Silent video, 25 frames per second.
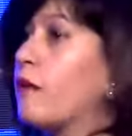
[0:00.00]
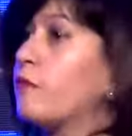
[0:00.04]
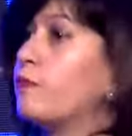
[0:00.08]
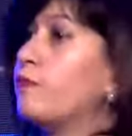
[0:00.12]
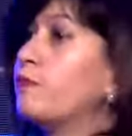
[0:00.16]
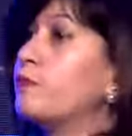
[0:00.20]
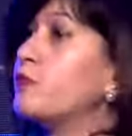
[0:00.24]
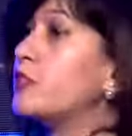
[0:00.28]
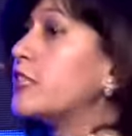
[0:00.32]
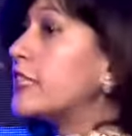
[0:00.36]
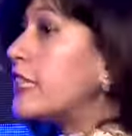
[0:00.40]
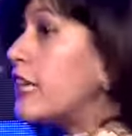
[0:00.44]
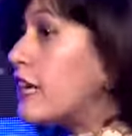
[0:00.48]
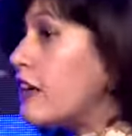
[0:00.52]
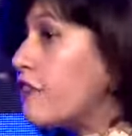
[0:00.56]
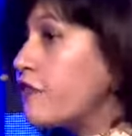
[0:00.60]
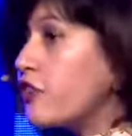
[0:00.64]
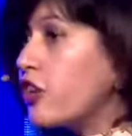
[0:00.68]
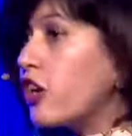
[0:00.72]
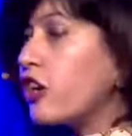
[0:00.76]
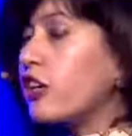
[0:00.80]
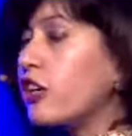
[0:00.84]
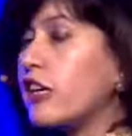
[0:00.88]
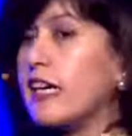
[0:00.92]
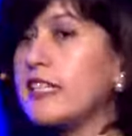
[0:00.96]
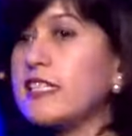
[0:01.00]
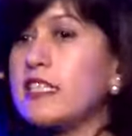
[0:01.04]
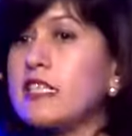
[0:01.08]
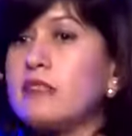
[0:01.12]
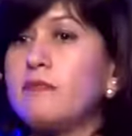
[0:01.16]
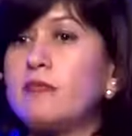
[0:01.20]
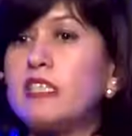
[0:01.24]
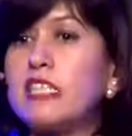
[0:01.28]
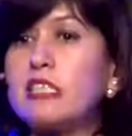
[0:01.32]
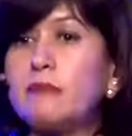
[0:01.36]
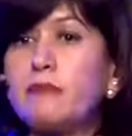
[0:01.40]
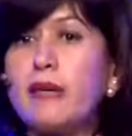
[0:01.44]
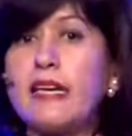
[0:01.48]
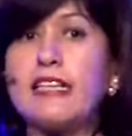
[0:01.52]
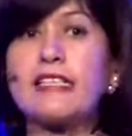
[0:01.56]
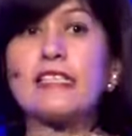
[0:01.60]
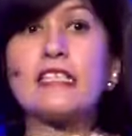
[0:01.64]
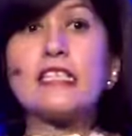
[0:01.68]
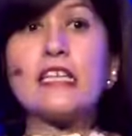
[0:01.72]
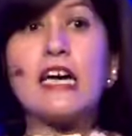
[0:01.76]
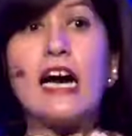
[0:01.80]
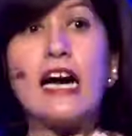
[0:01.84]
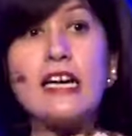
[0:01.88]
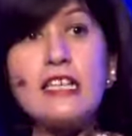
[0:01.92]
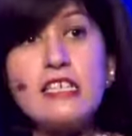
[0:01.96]
serve your customers better,
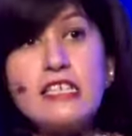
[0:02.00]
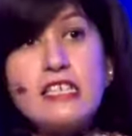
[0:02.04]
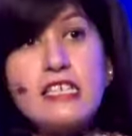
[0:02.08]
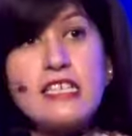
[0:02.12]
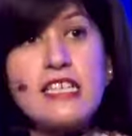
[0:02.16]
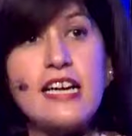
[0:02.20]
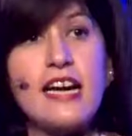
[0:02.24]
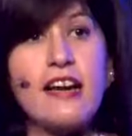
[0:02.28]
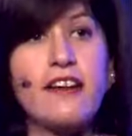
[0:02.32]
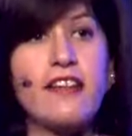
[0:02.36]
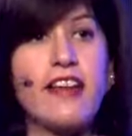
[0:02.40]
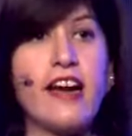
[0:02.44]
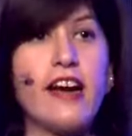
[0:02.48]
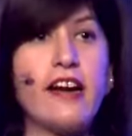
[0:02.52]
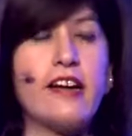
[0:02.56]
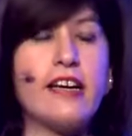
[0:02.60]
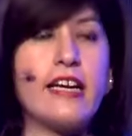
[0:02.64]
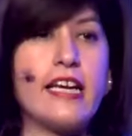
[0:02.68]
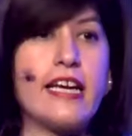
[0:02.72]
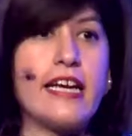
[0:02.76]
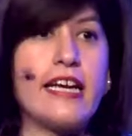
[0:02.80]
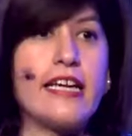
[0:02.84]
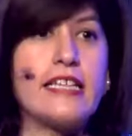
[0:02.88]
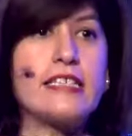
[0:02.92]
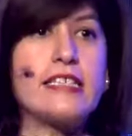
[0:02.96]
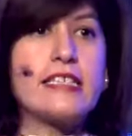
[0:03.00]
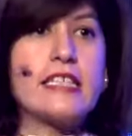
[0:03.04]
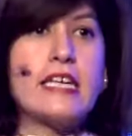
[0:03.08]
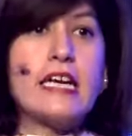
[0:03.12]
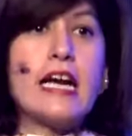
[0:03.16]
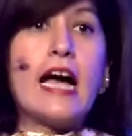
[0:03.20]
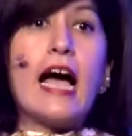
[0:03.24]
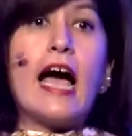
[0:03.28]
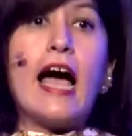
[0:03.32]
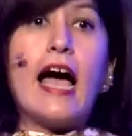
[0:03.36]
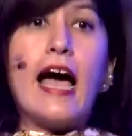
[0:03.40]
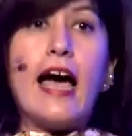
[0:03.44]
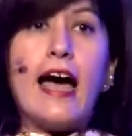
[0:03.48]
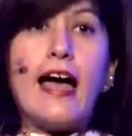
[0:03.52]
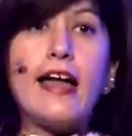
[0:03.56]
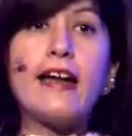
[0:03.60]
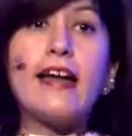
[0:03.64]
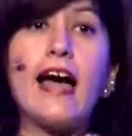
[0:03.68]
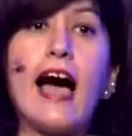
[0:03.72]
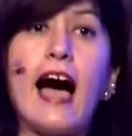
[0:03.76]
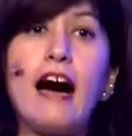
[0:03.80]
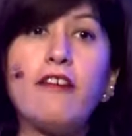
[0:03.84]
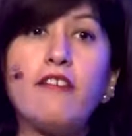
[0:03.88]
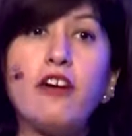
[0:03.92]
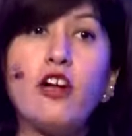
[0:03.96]
understand their needs, and
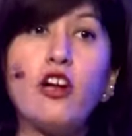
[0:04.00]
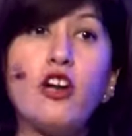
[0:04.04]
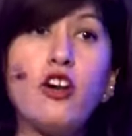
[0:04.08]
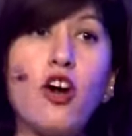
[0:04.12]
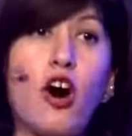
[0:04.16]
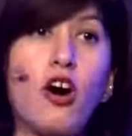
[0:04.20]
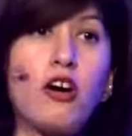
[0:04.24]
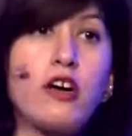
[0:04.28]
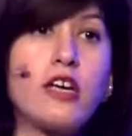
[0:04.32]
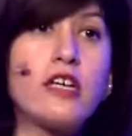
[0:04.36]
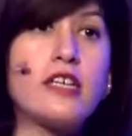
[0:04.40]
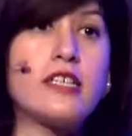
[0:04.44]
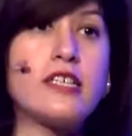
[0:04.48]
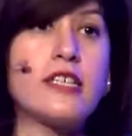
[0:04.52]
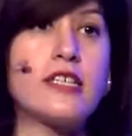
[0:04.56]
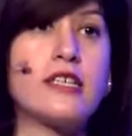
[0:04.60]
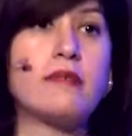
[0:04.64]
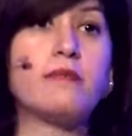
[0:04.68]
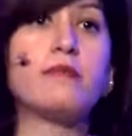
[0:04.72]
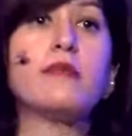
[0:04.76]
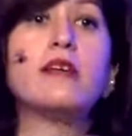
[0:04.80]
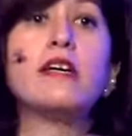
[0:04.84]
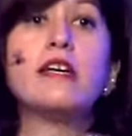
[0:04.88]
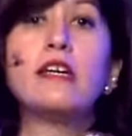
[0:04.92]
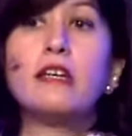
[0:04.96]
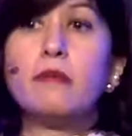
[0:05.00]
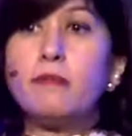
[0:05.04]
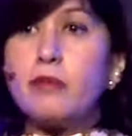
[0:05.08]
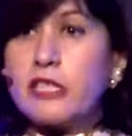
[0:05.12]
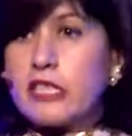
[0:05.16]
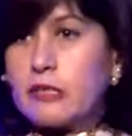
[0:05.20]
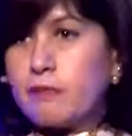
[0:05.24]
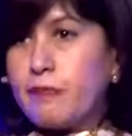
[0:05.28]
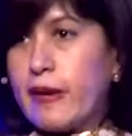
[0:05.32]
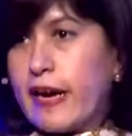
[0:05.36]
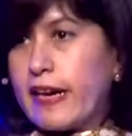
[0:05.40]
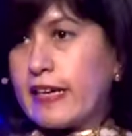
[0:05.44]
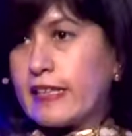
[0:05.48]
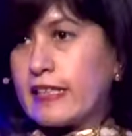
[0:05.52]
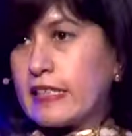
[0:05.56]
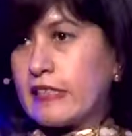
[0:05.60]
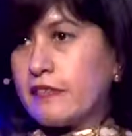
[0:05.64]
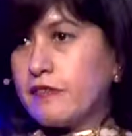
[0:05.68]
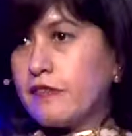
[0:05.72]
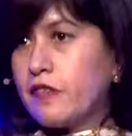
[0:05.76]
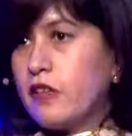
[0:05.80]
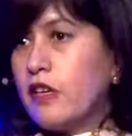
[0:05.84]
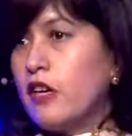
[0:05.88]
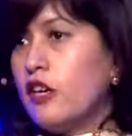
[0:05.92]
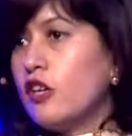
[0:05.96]
have a longer-term perspective.
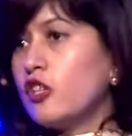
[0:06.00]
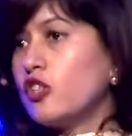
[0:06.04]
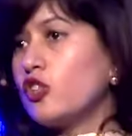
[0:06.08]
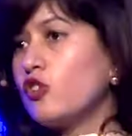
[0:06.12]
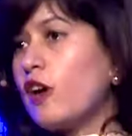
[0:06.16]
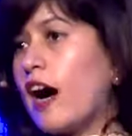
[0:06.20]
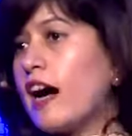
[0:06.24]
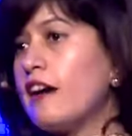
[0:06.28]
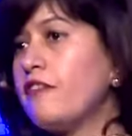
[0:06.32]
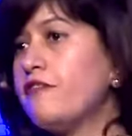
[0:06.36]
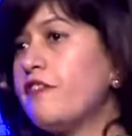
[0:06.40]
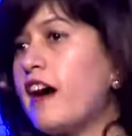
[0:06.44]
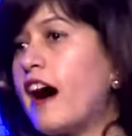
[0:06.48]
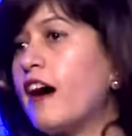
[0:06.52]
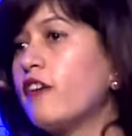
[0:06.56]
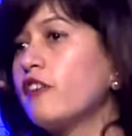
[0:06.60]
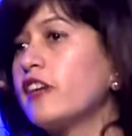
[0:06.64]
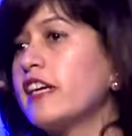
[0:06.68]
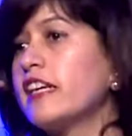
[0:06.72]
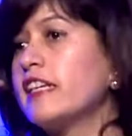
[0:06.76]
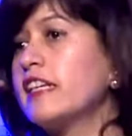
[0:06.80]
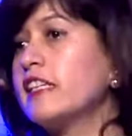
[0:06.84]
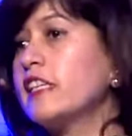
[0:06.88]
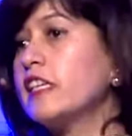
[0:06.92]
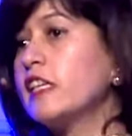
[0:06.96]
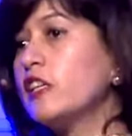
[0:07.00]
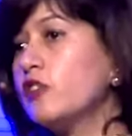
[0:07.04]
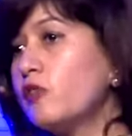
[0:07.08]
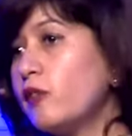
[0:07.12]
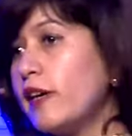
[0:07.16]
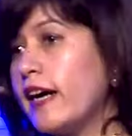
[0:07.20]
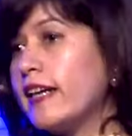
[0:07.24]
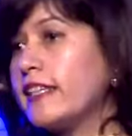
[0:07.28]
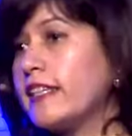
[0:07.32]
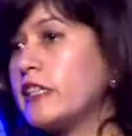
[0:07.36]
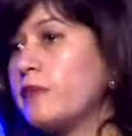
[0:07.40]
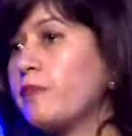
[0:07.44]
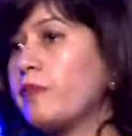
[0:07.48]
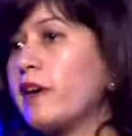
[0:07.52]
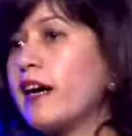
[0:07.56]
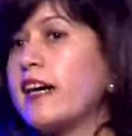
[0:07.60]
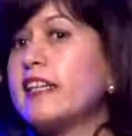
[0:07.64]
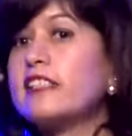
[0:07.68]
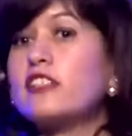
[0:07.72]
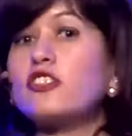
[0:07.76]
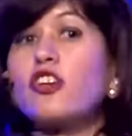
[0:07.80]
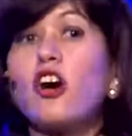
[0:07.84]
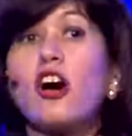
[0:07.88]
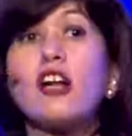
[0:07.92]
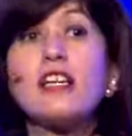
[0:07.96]
So I founded a new enterprise
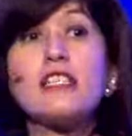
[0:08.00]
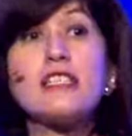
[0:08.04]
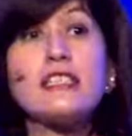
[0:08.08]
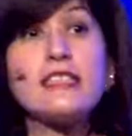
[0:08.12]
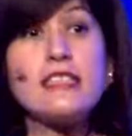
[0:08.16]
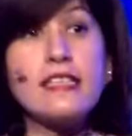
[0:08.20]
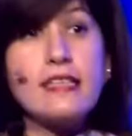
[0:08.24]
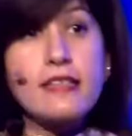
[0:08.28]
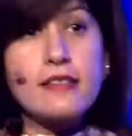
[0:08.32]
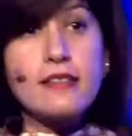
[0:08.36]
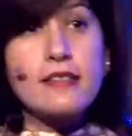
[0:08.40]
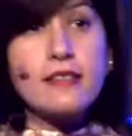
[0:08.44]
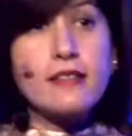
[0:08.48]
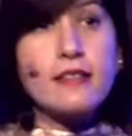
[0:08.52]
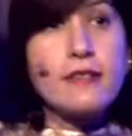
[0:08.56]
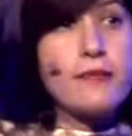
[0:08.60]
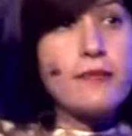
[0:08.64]
called Circle,